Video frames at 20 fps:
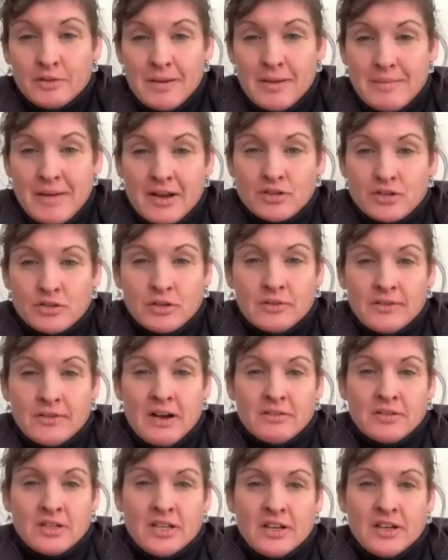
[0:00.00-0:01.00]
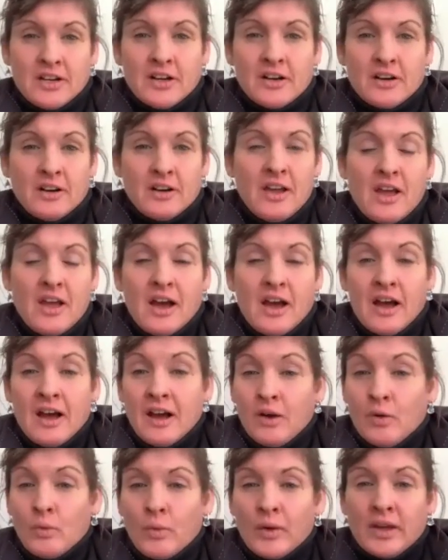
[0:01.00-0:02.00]
mentor around here,
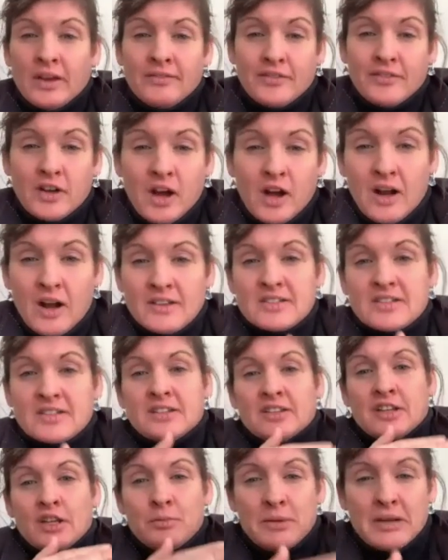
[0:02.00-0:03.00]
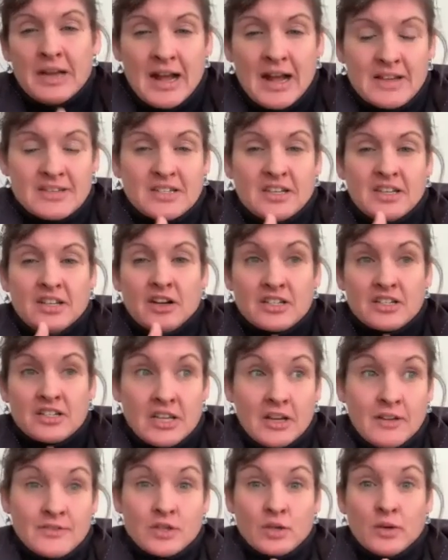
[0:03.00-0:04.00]
we've constantly been asking
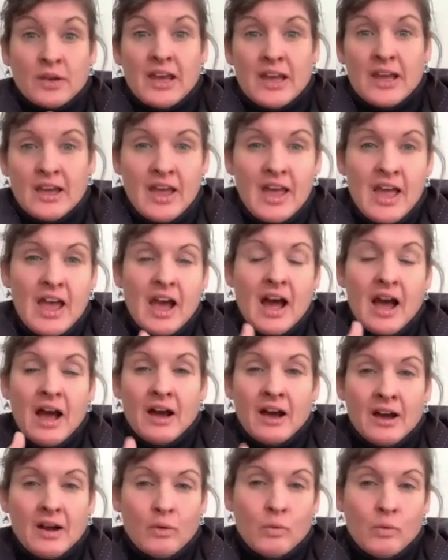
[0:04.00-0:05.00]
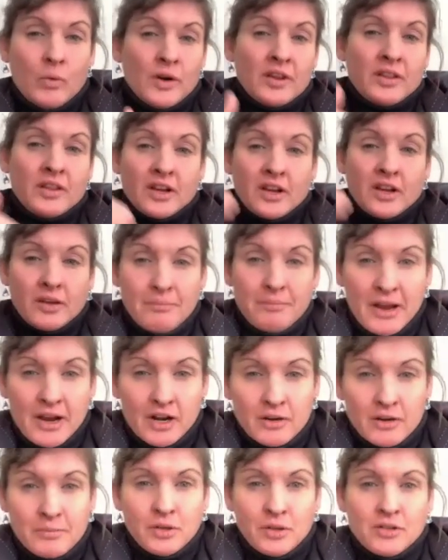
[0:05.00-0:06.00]
ourselves, okay, what are the
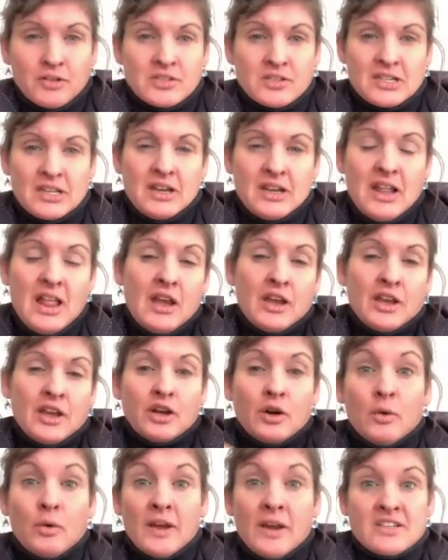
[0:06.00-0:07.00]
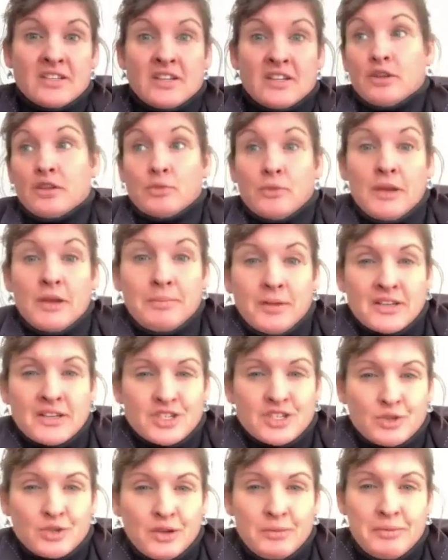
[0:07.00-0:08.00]
comparables? And, is it a
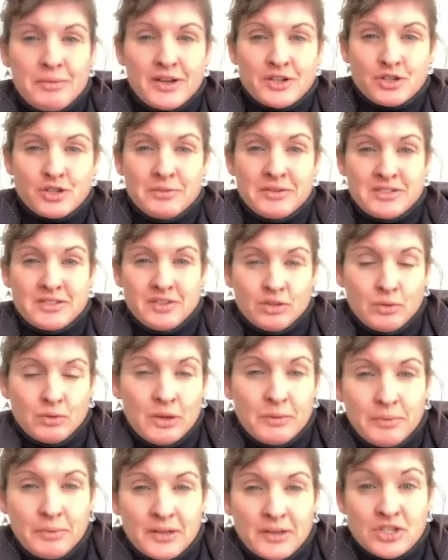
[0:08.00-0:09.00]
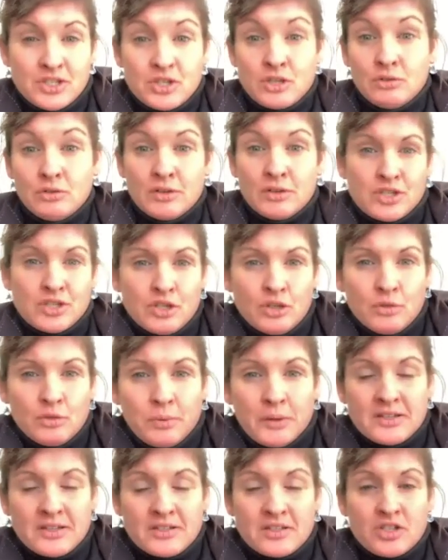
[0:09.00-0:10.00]
3+3 bedroom? Is it 3+2, a
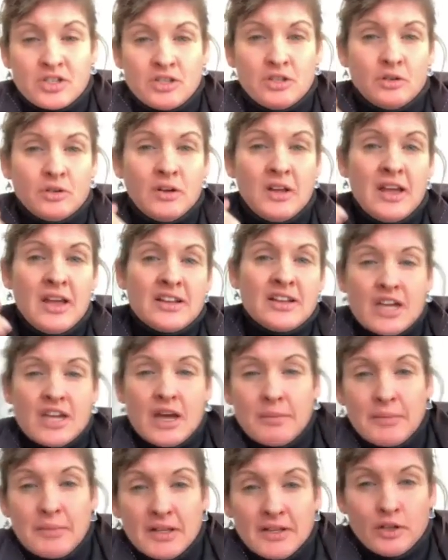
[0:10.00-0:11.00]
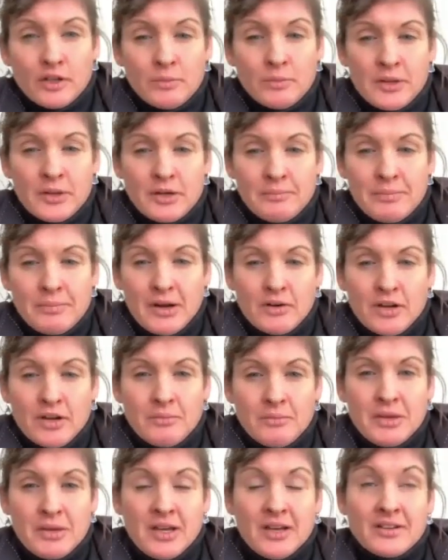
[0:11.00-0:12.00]
2+2? Tell me a little bit about it,
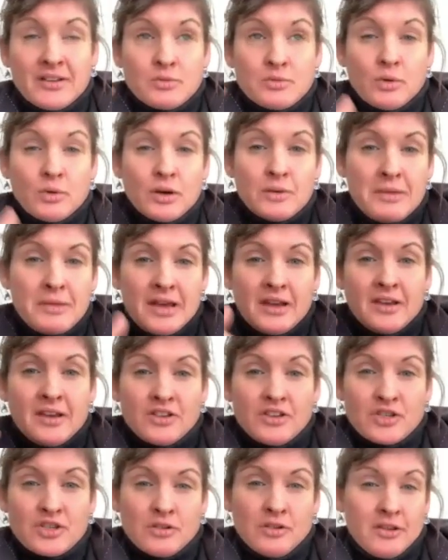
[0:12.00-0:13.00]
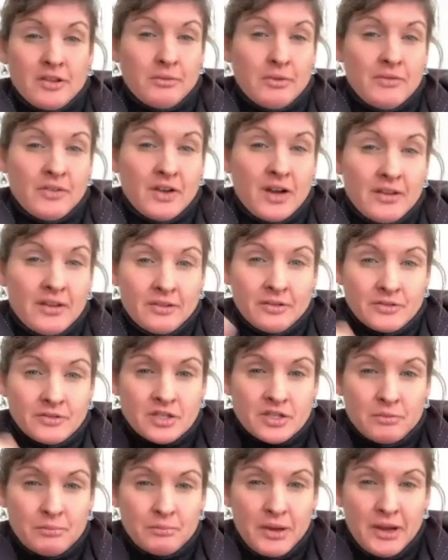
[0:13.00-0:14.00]
because we're making sure that we've got those
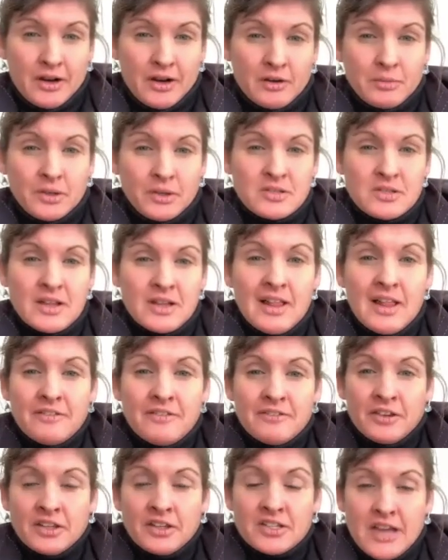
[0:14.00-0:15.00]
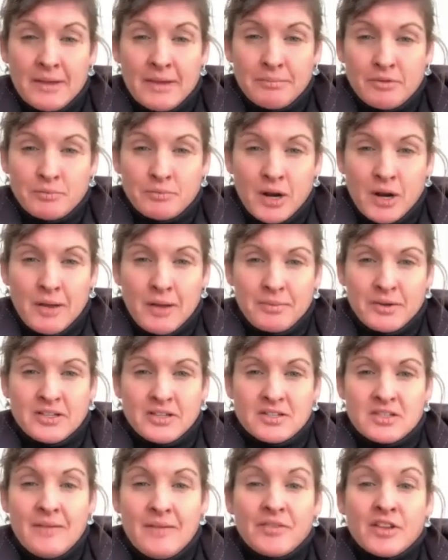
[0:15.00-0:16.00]
comparables for the type of
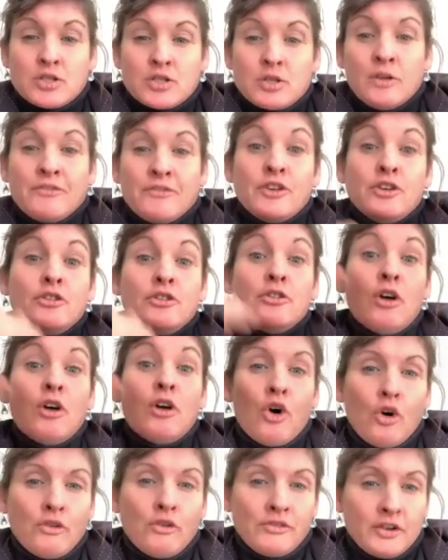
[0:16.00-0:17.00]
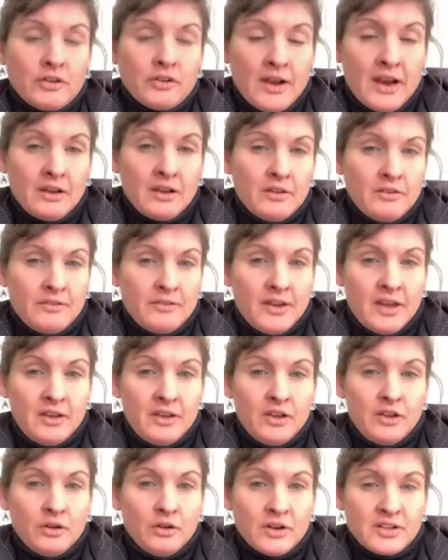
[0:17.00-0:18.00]
properties. So if you over renovate
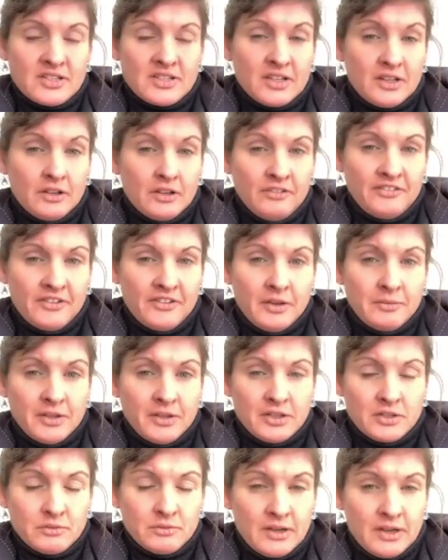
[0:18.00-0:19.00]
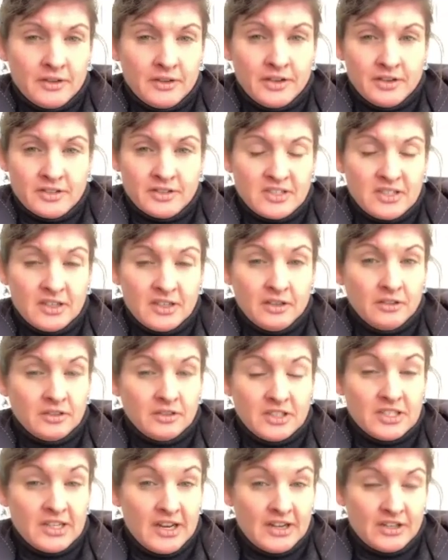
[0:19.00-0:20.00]
your single
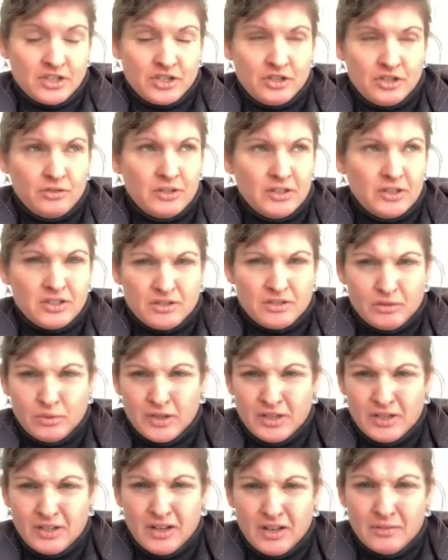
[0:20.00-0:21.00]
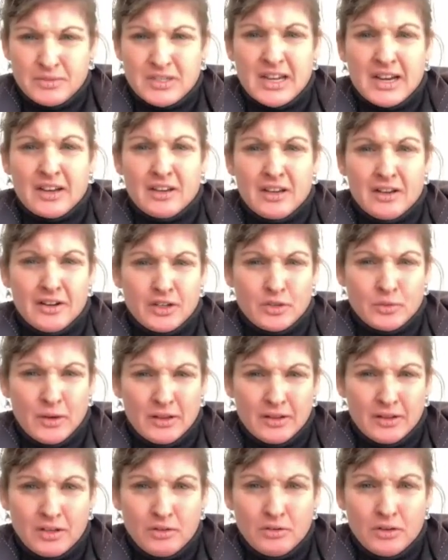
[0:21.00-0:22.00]
detached units, or what do you call them? Secondary
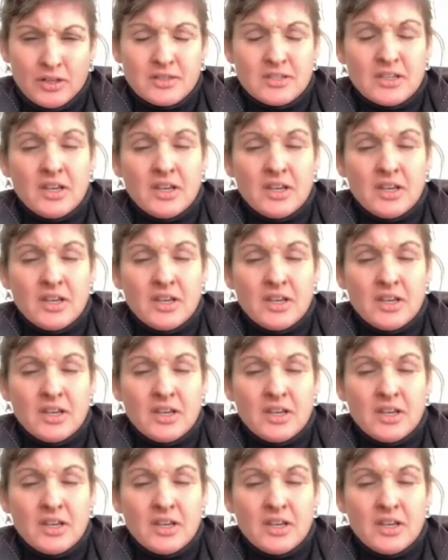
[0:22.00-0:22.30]
dwelling units.